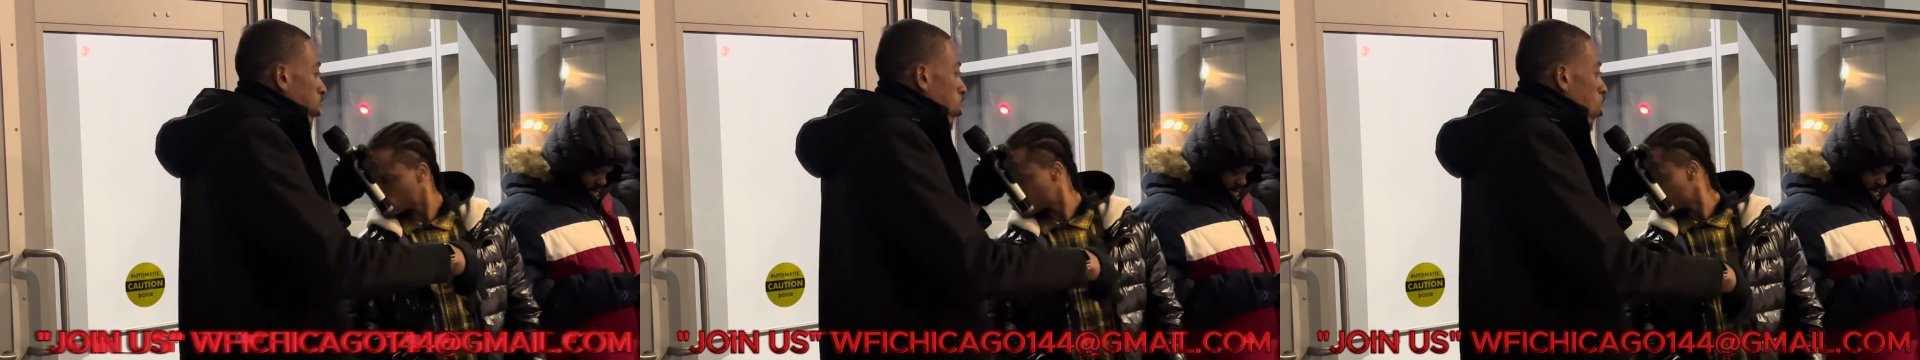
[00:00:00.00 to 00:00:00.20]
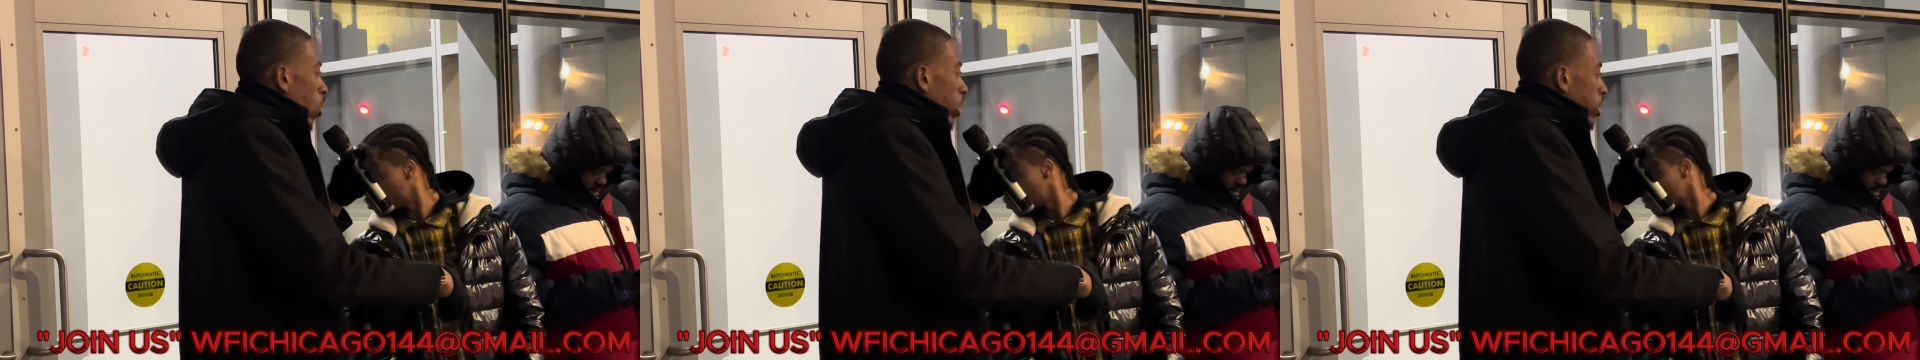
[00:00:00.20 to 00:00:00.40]

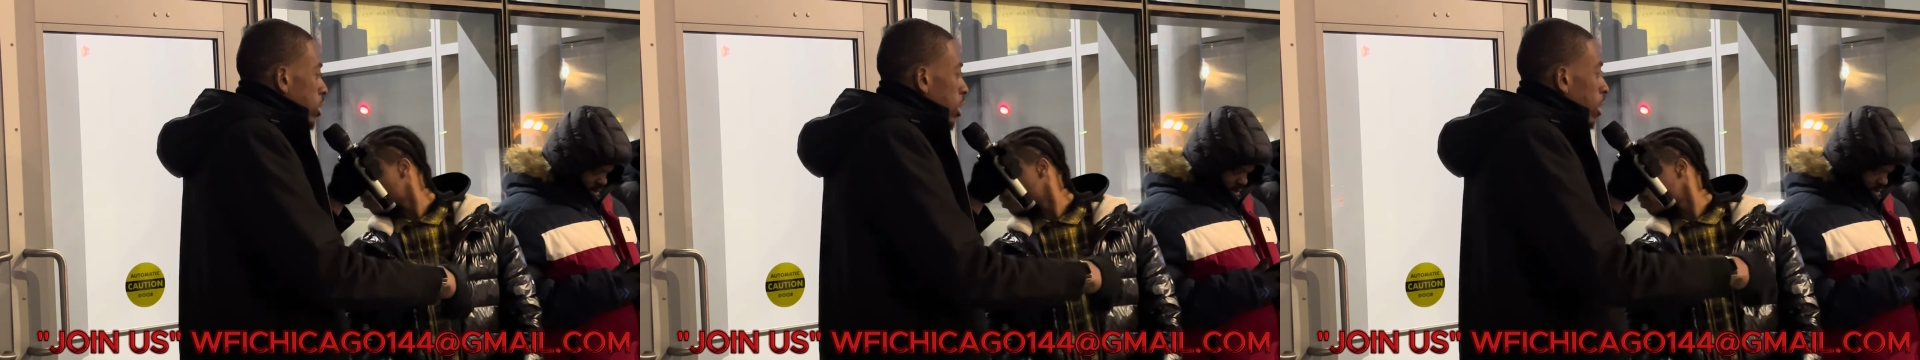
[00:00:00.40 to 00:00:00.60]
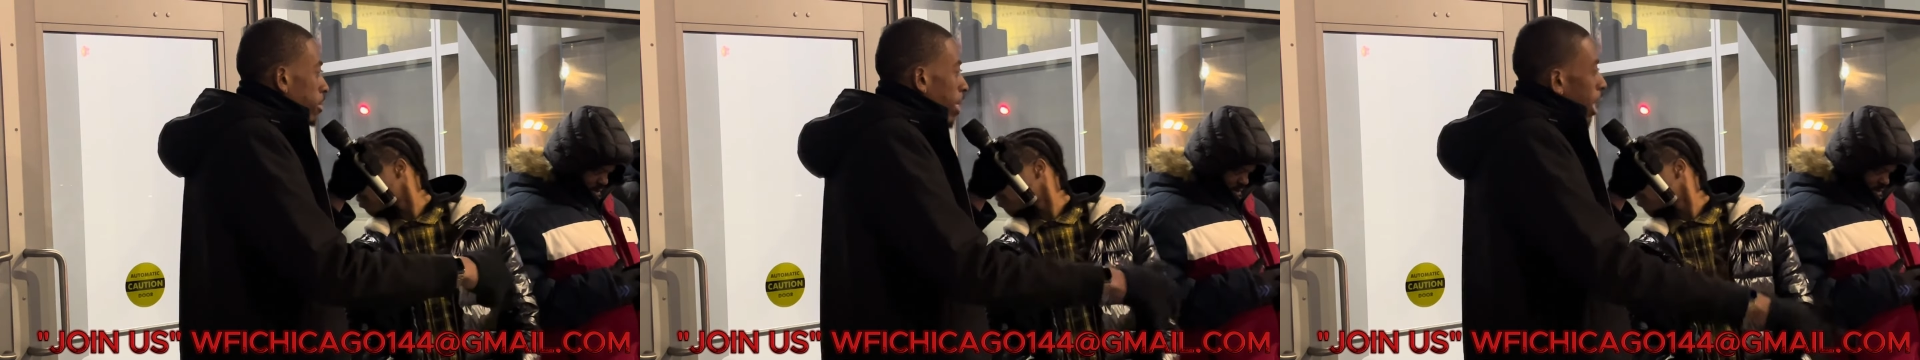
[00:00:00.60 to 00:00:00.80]
Speaker 1: according
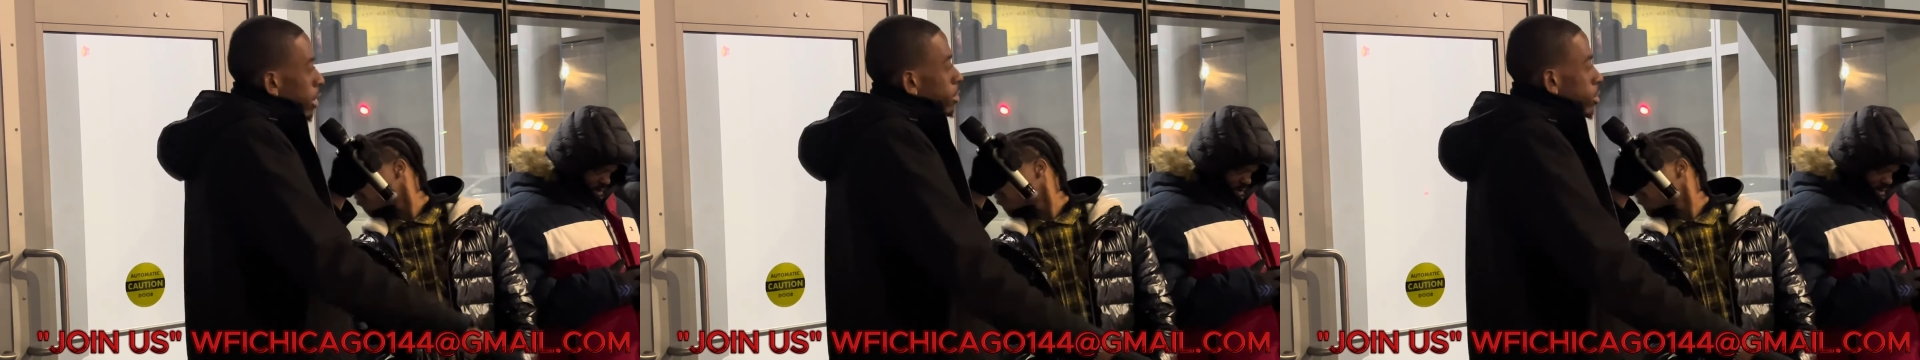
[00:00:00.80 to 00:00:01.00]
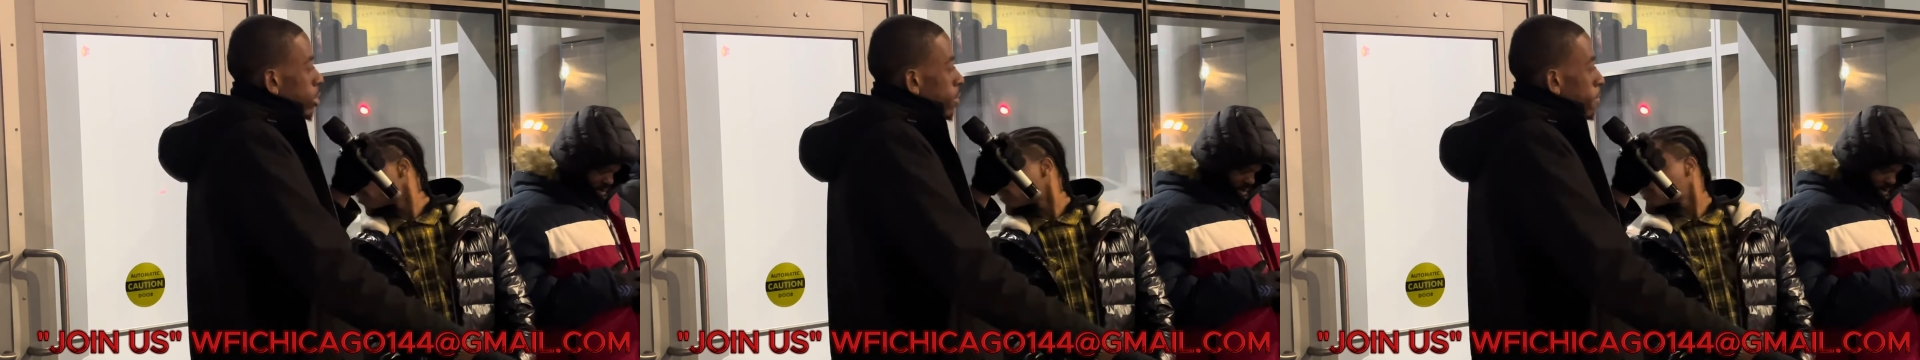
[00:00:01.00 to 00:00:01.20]
to the
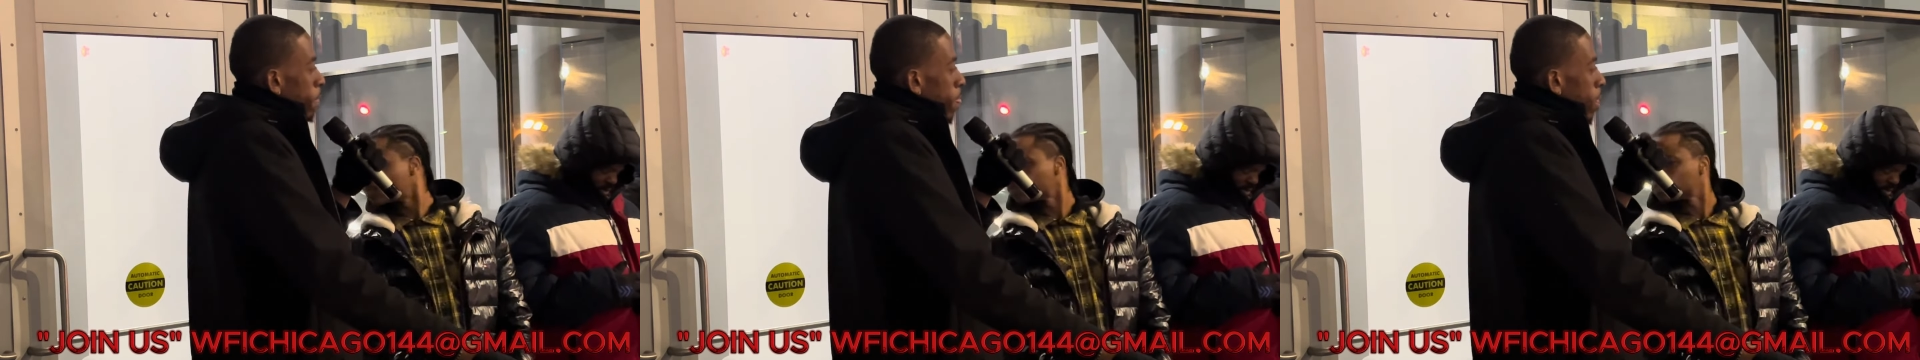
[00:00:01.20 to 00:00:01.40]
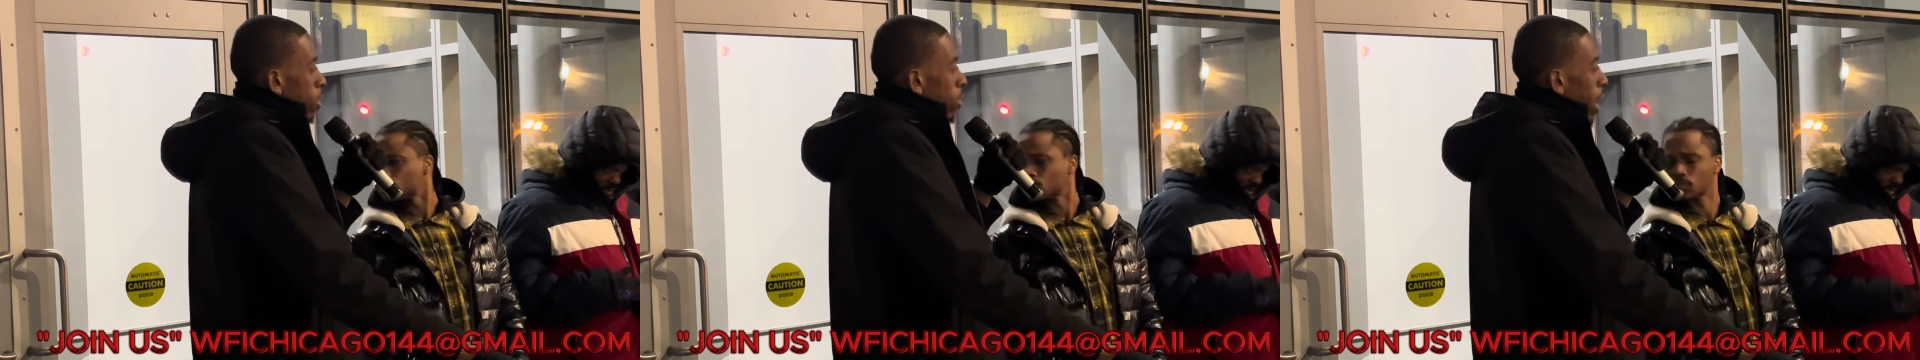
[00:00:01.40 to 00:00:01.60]
Bible
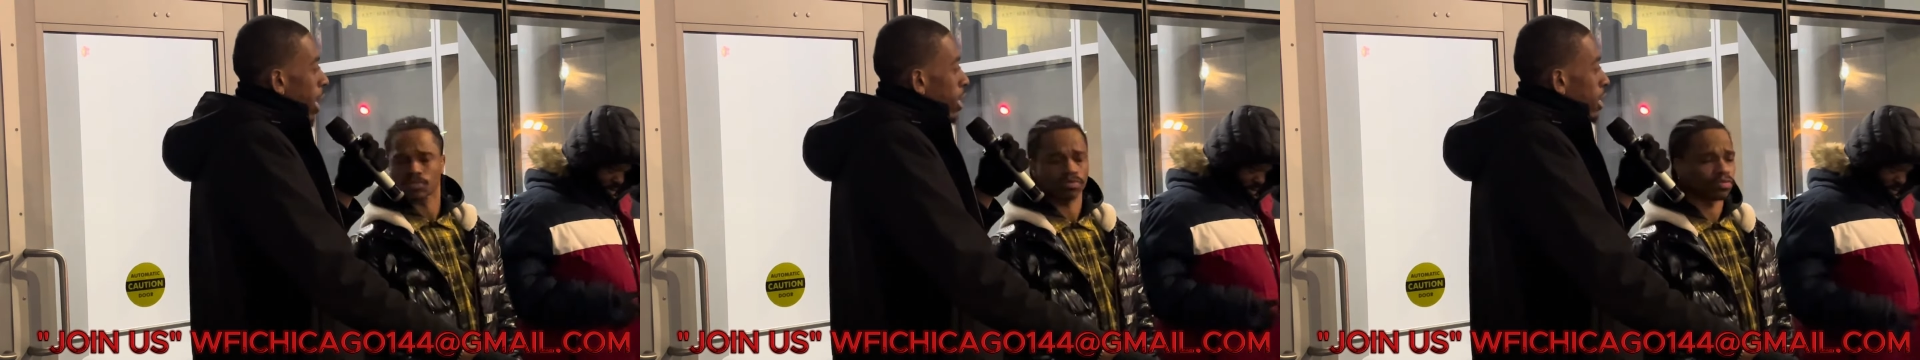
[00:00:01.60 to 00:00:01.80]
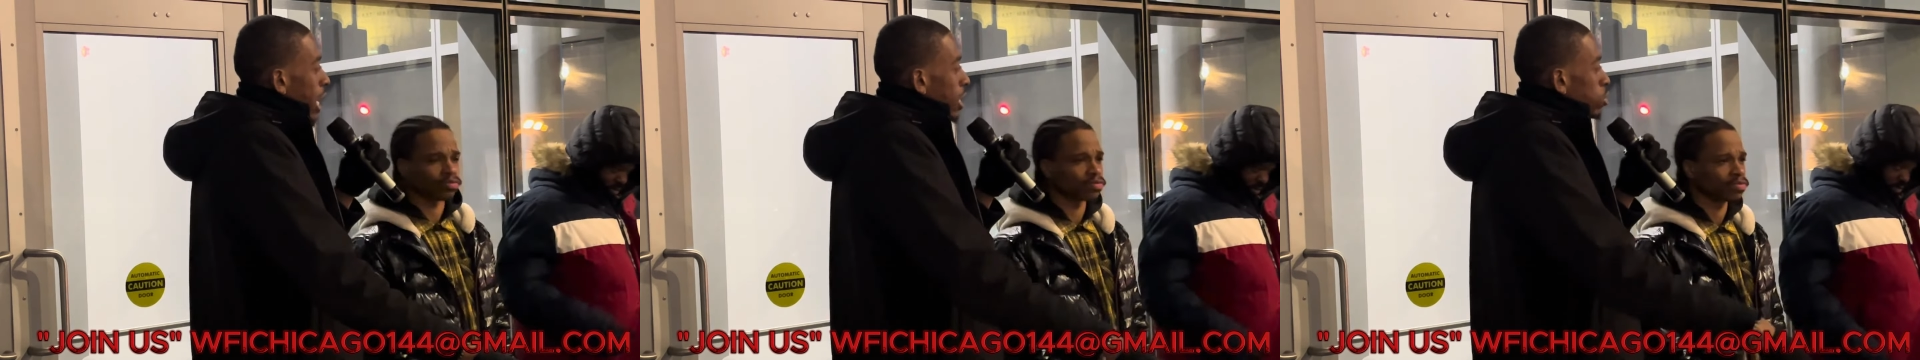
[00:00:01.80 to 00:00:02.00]

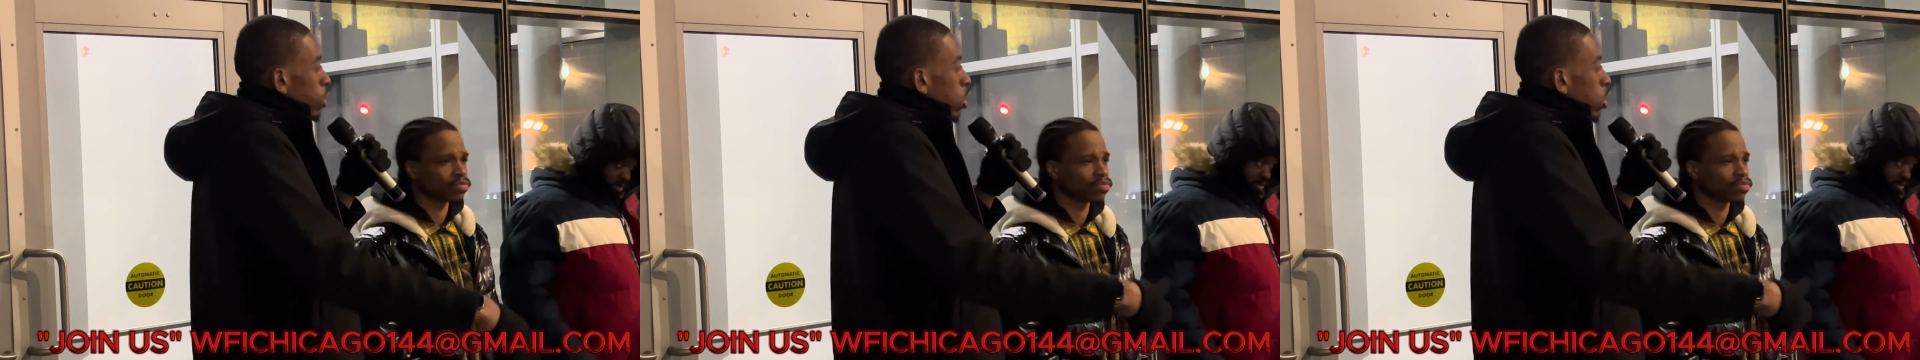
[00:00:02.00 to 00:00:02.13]
right that's